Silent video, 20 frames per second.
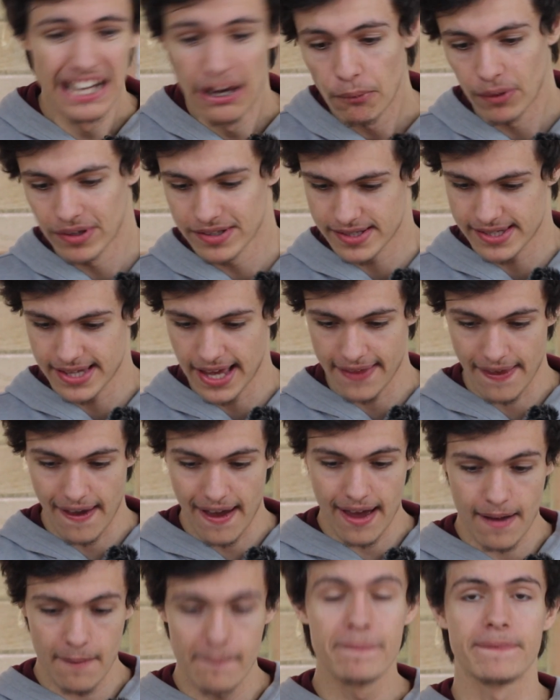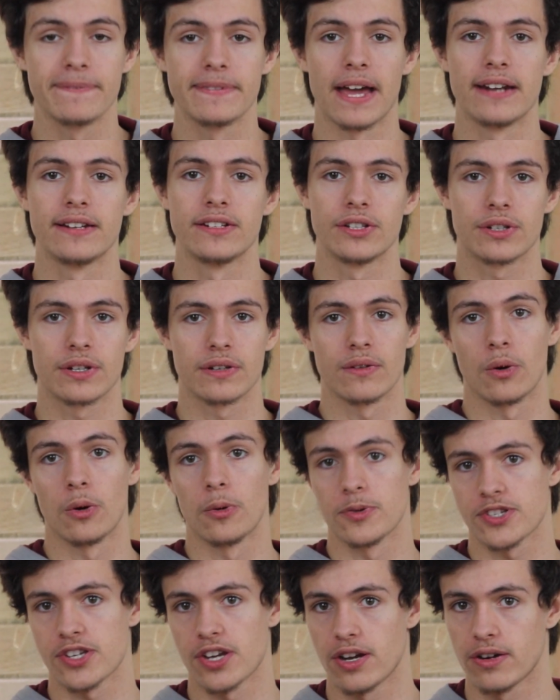Once they're there, then you can
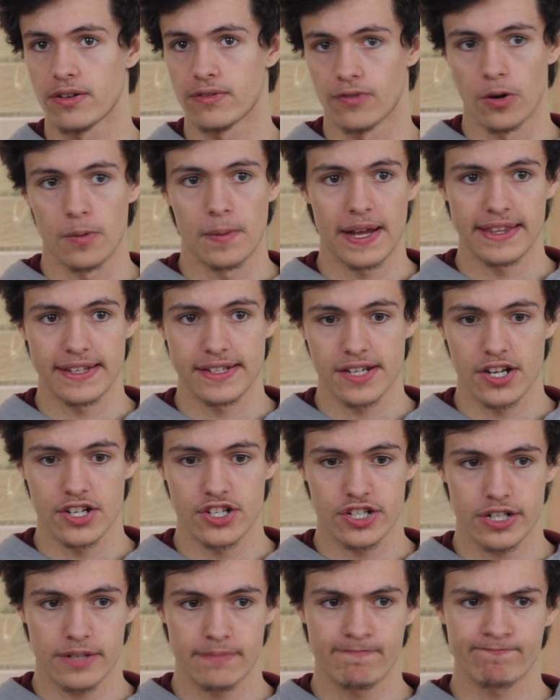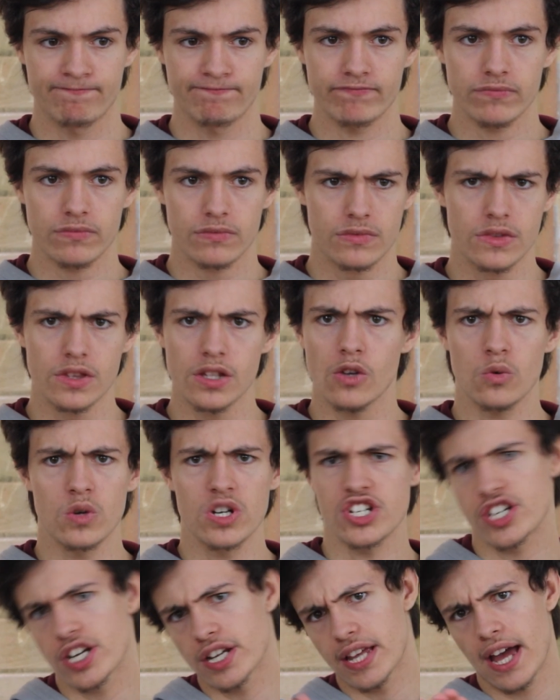also format the dungeon,
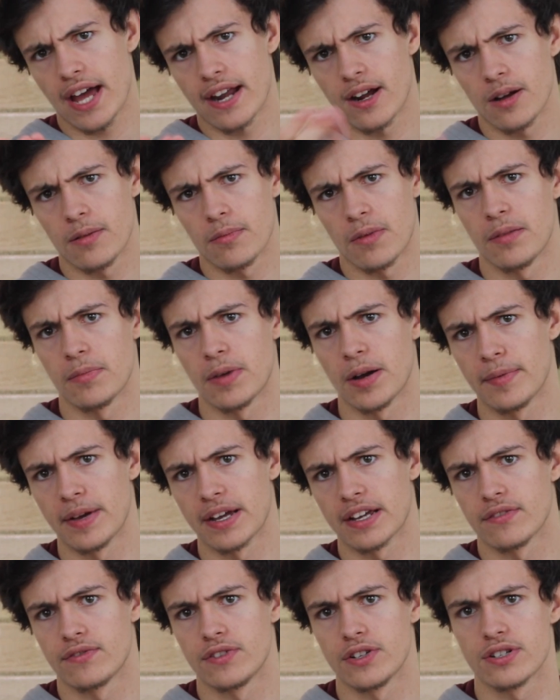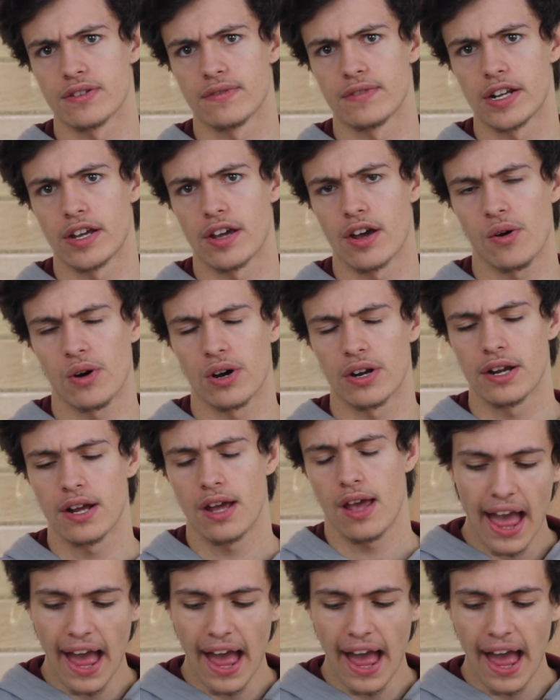which again I might make a future video on.